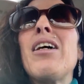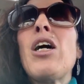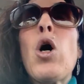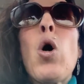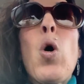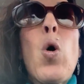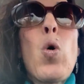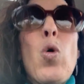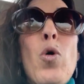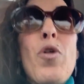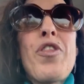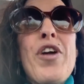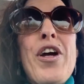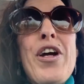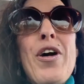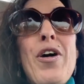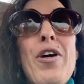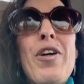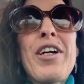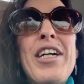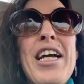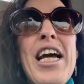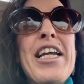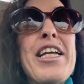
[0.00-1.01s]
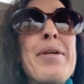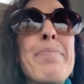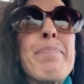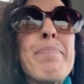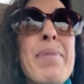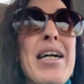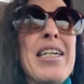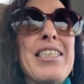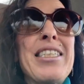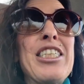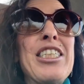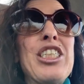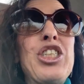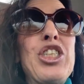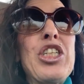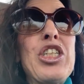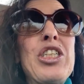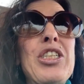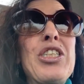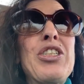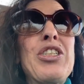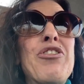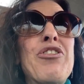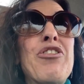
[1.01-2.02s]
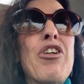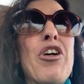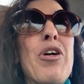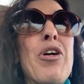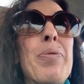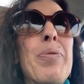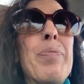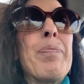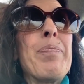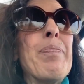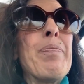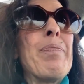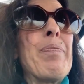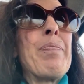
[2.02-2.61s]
or they are getting messages from,